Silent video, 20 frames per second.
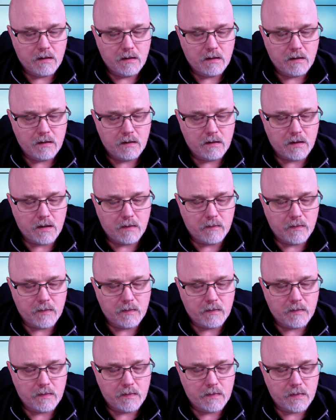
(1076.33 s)
Okay.
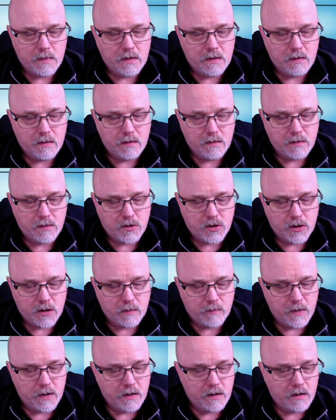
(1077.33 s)
Check
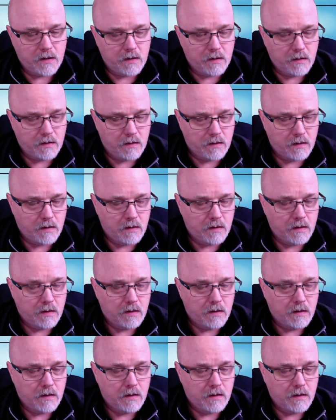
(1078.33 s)
my
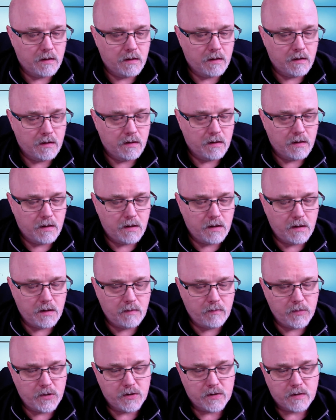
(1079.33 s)

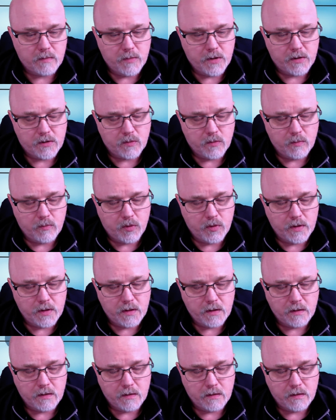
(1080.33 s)
aim just to make sure we're
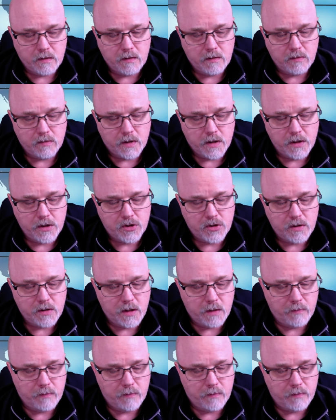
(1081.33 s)
pointing good location. Yep,